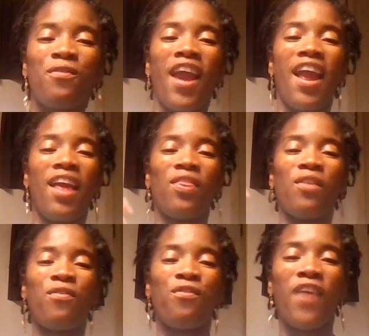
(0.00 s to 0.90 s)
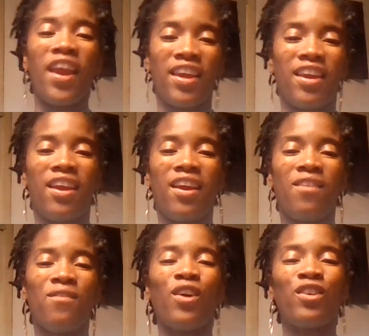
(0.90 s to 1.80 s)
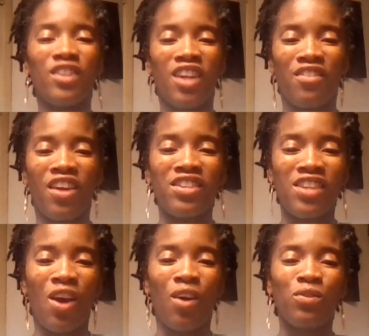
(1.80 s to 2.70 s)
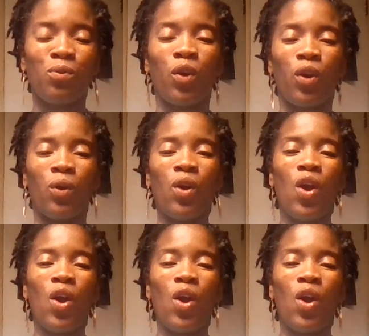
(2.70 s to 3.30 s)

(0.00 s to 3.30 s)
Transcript: and the fake version of ourselves, where